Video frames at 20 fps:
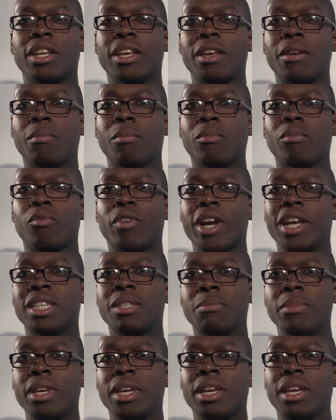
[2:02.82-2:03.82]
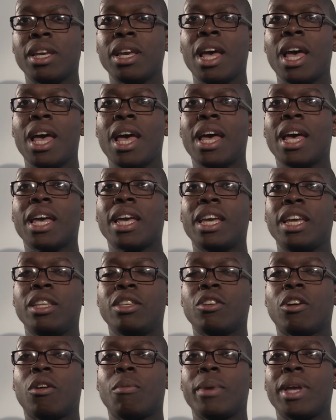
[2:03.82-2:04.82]
him raise me, he
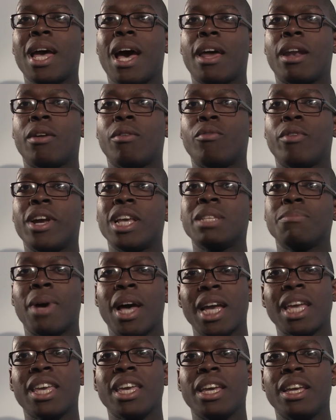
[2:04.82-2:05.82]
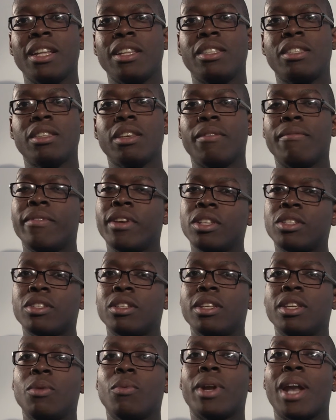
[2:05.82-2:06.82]
taught me how to raise my kids
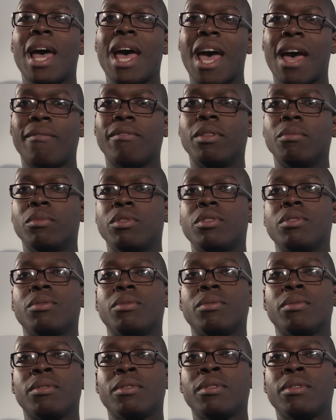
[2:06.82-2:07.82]
eventually when I have them too.